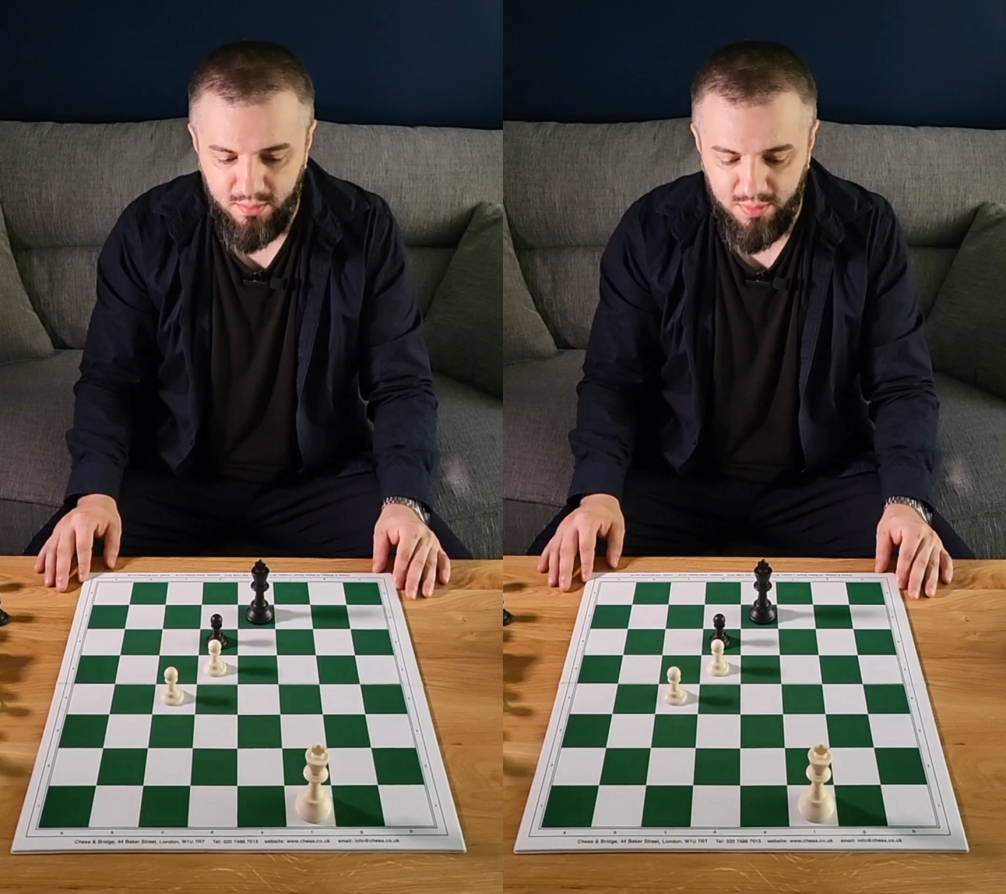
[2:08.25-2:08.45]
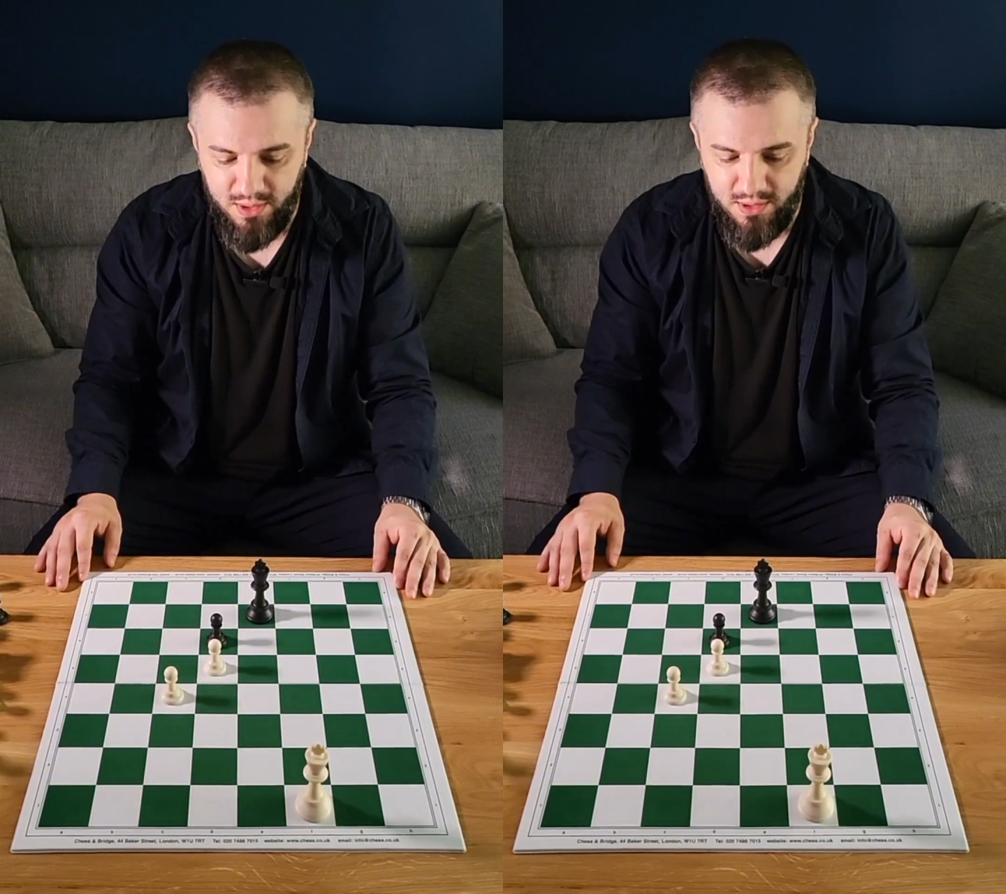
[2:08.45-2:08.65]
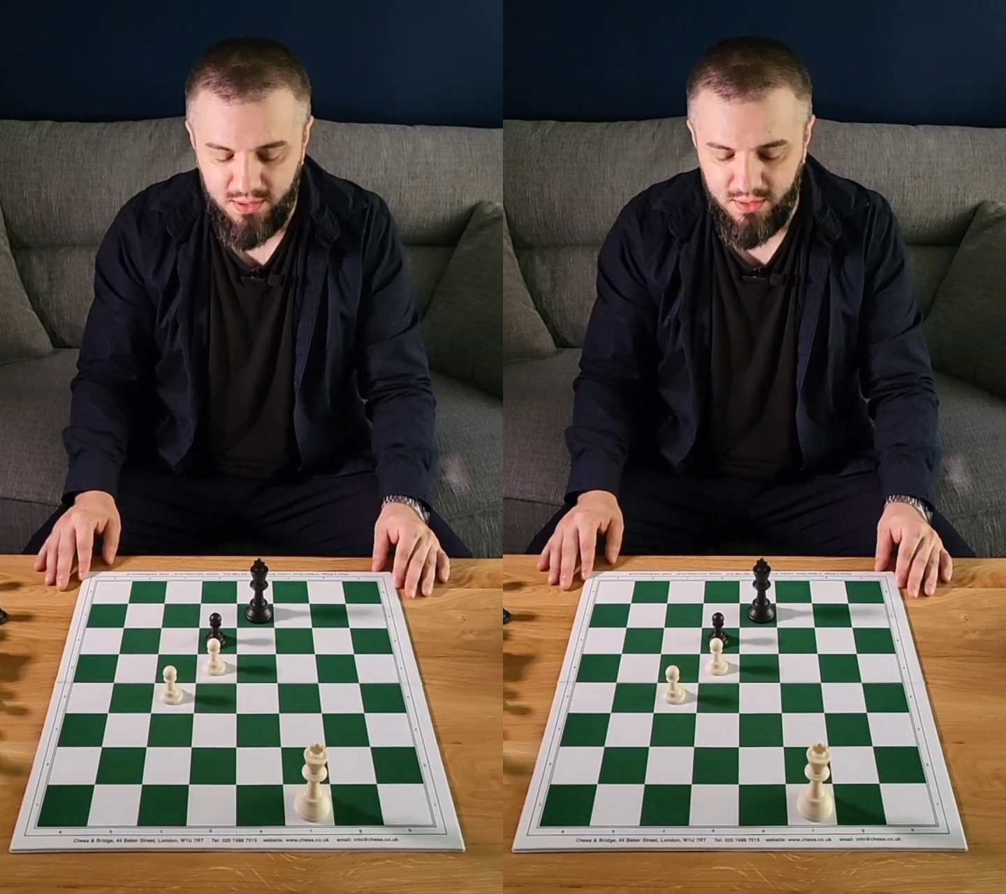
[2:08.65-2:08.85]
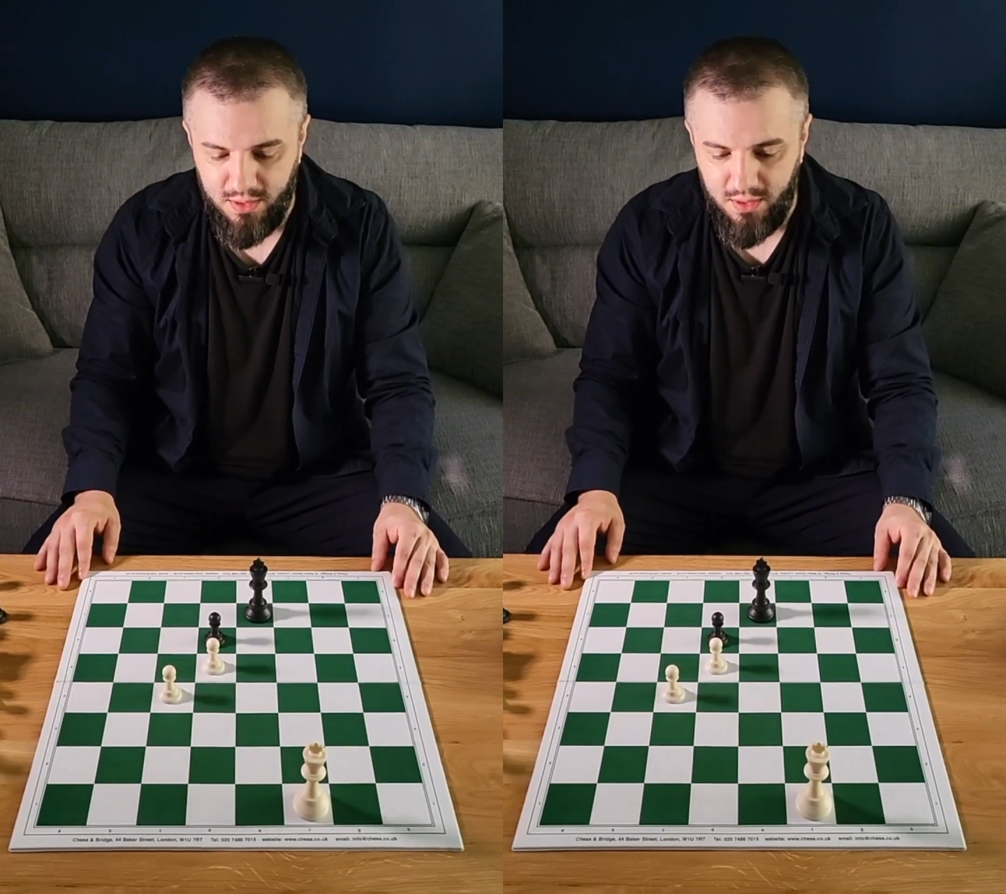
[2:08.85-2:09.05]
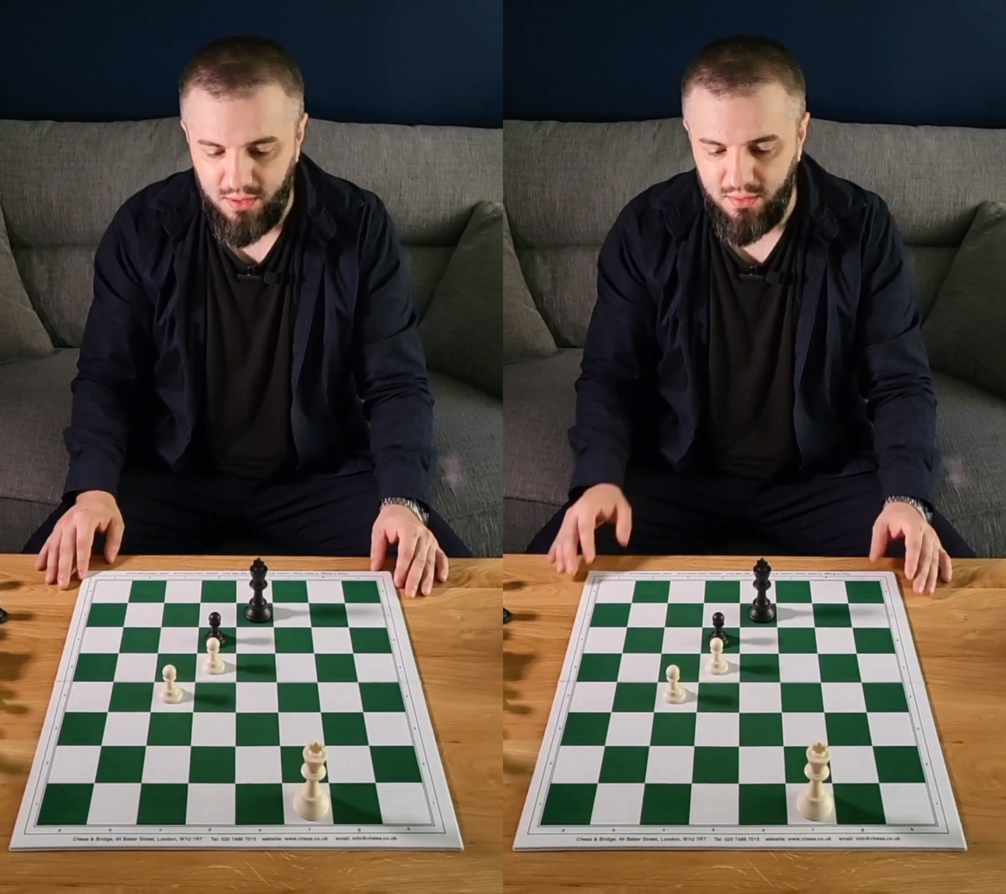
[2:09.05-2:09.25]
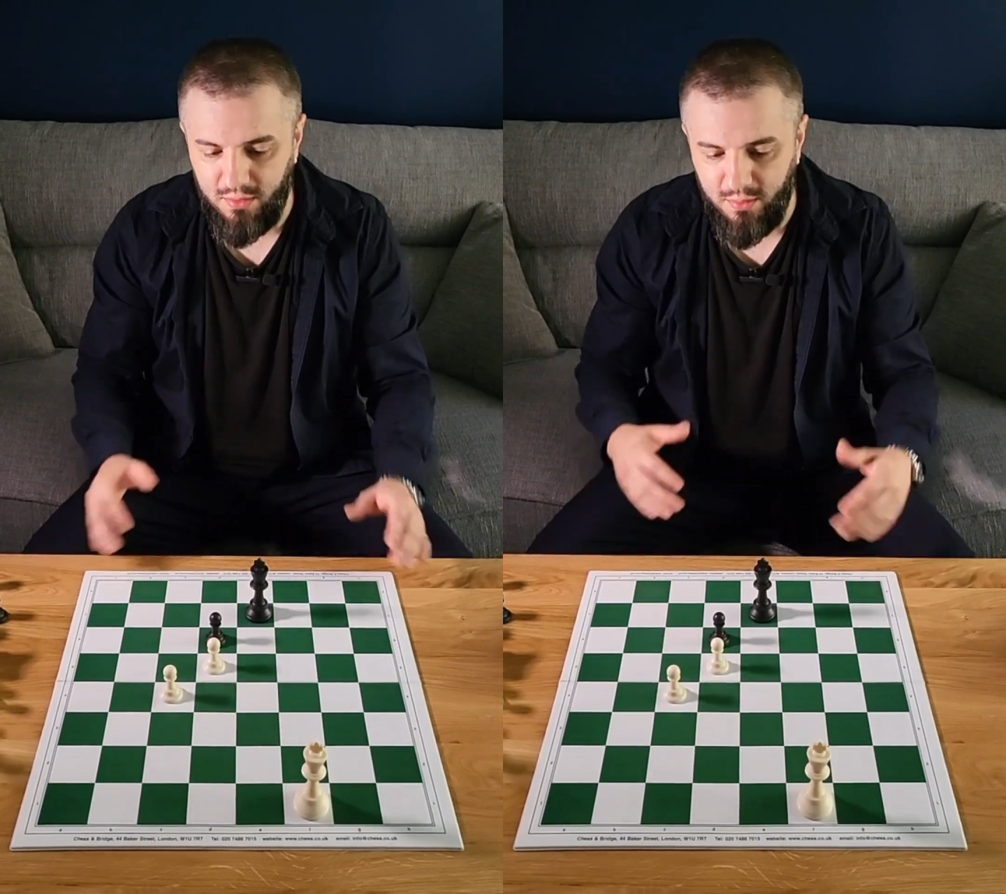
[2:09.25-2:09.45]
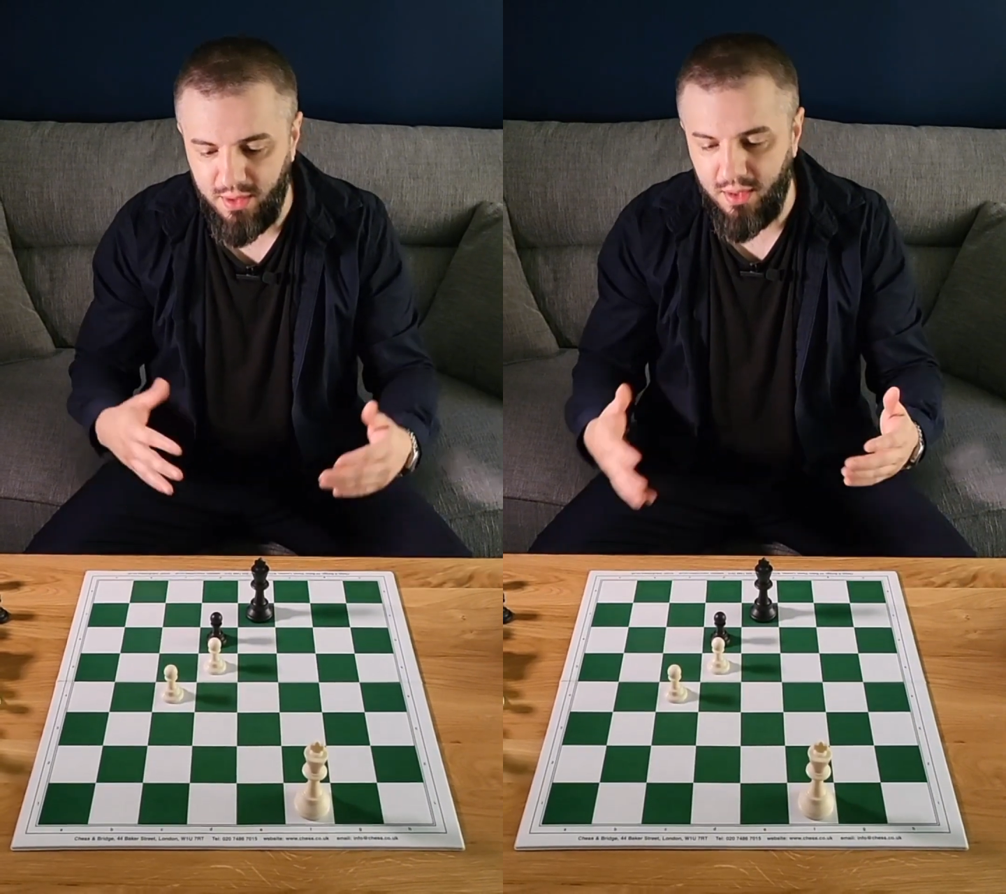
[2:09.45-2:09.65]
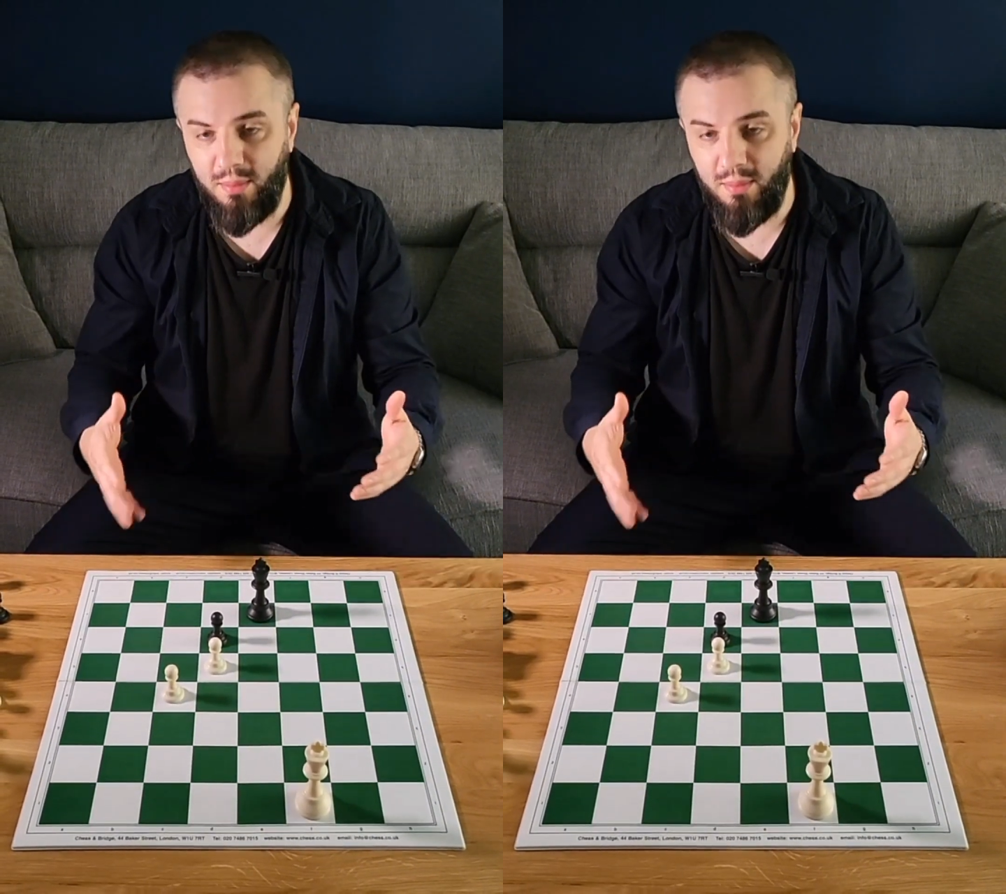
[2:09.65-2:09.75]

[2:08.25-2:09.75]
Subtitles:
but the way